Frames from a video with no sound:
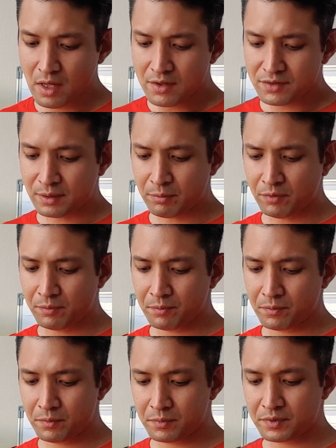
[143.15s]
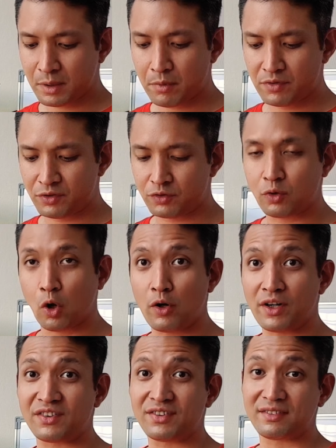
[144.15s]
Some are stored
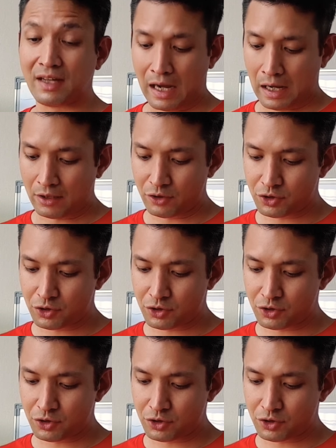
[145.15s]
as starch,